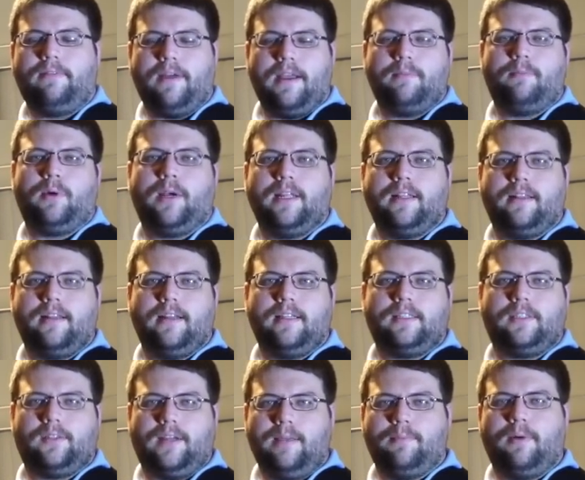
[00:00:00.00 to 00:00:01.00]
if I
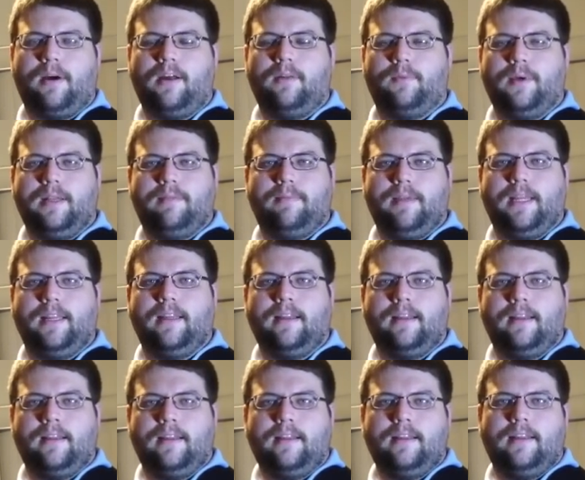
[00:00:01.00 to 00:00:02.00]
bring the tripod with
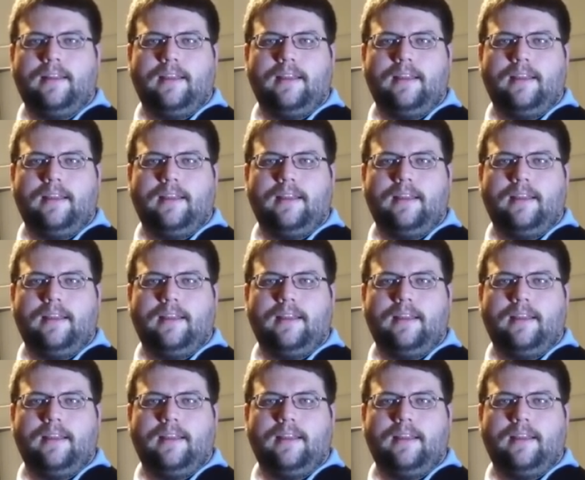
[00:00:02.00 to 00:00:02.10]
me.